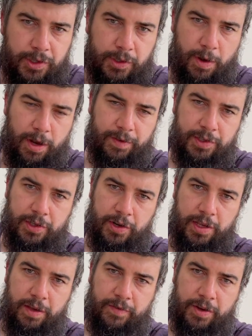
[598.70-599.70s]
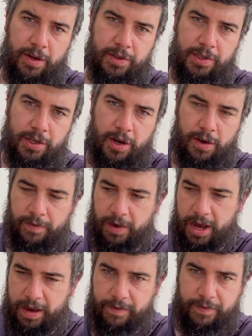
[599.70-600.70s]
So all of a sudden you've got sort of
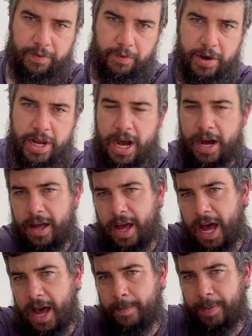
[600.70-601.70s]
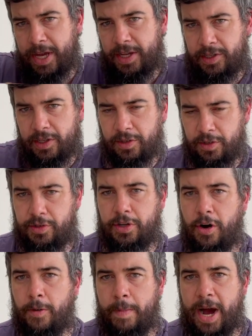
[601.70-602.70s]
like three pieces that
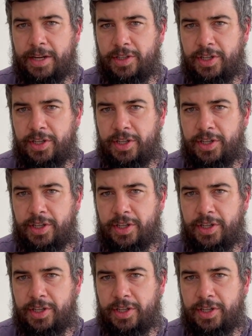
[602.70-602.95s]
should all match